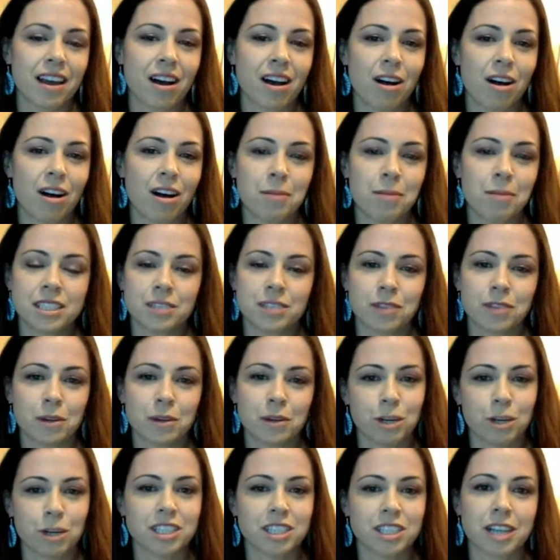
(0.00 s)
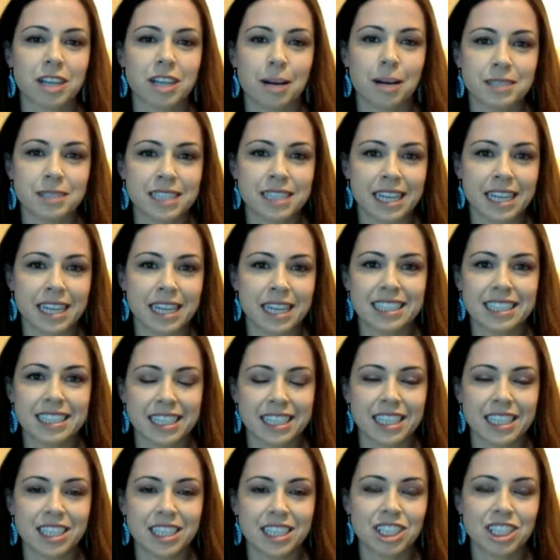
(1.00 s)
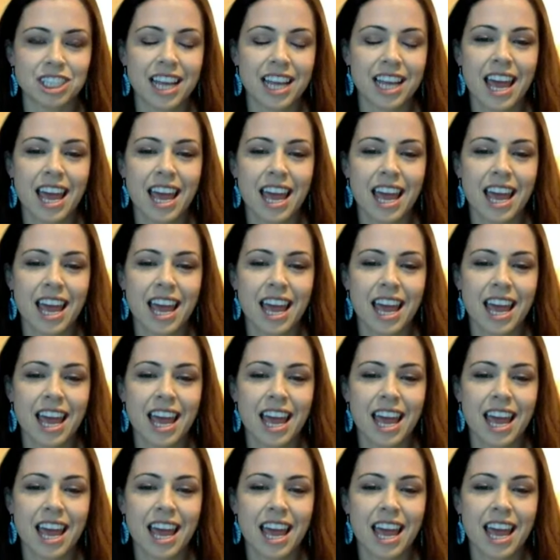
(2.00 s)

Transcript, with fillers: all my different workshops that I teach